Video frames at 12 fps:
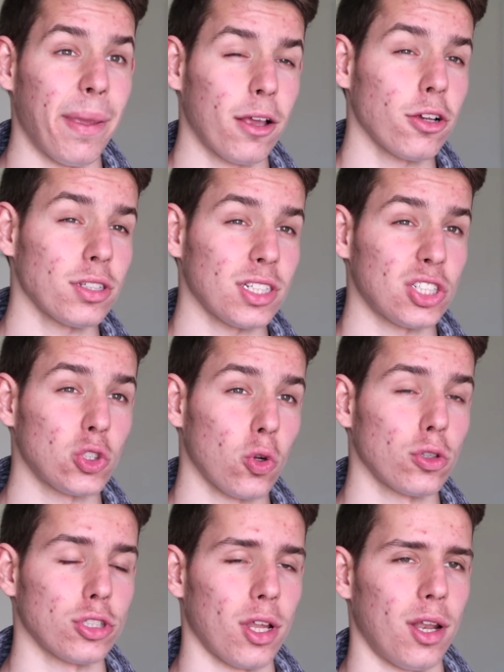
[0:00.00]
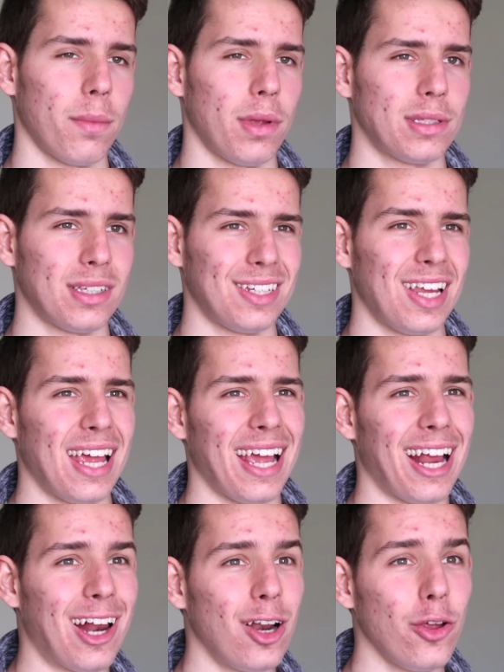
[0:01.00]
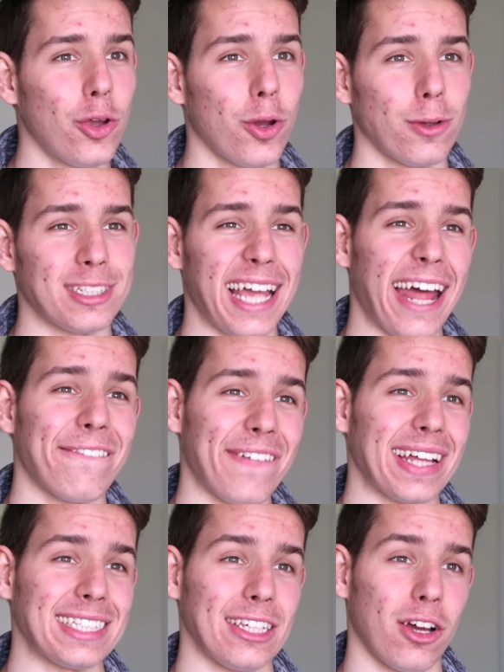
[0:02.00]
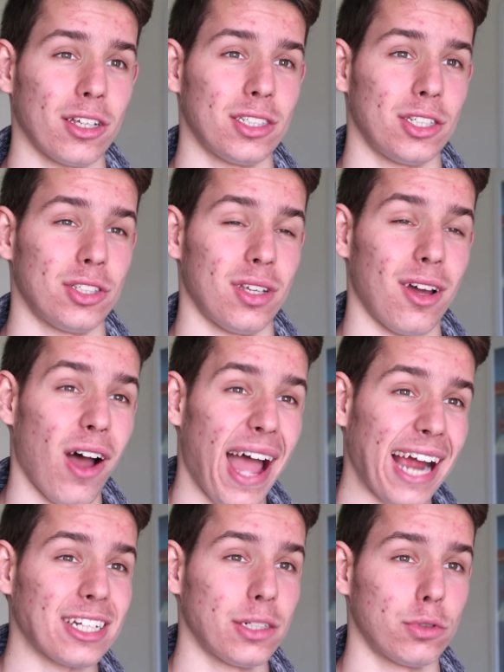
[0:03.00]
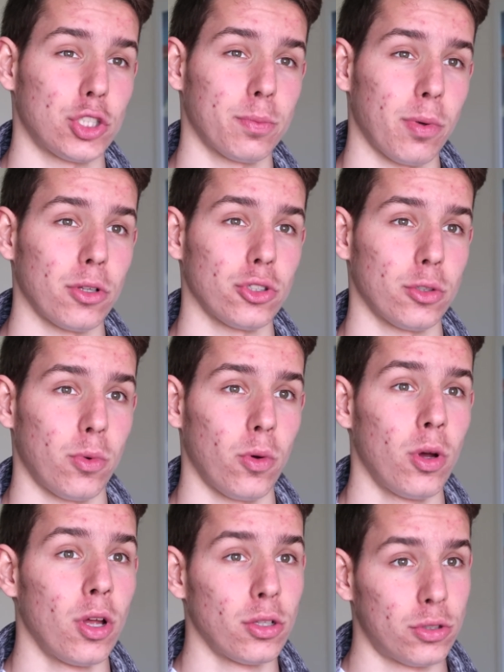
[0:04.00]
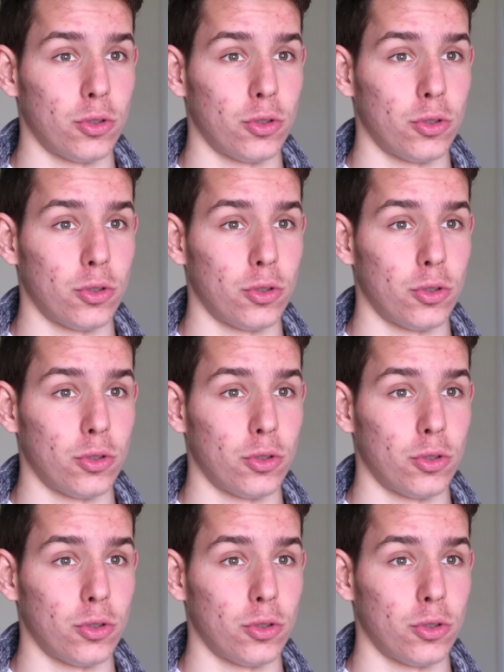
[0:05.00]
And because the stores are limited, Glucose and fatty acids are actually responsible